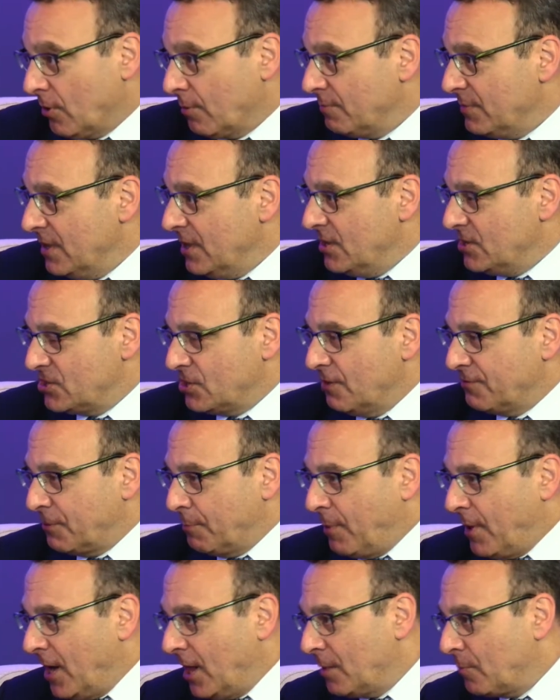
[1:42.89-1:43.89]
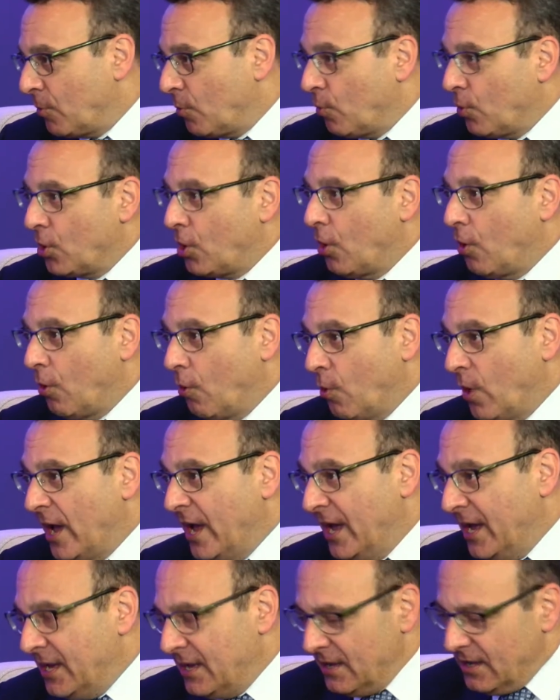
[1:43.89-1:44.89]
Mm-hmm. So if the polymer will go
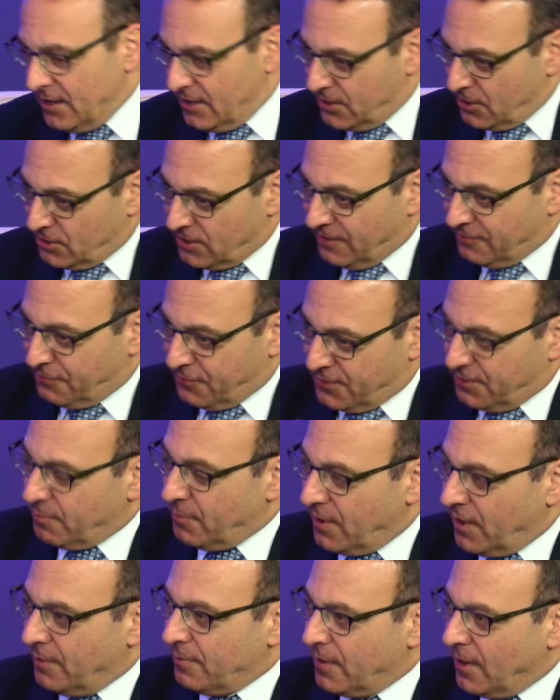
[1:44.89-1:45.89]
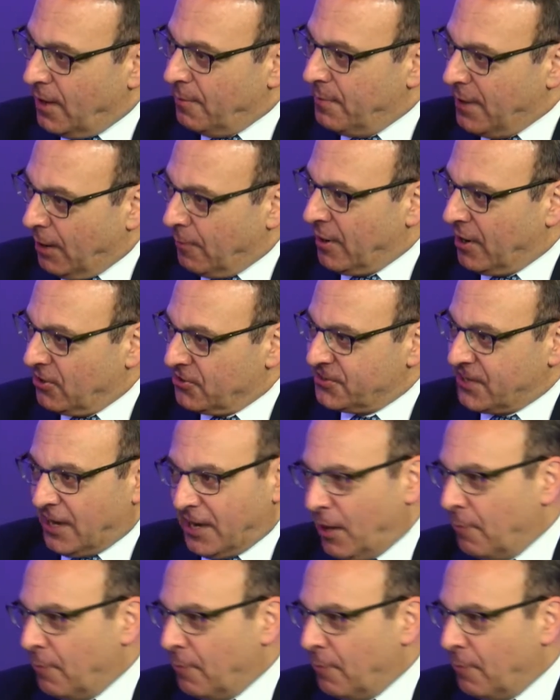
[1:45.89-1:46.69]
away, you're left with a bare metal stent.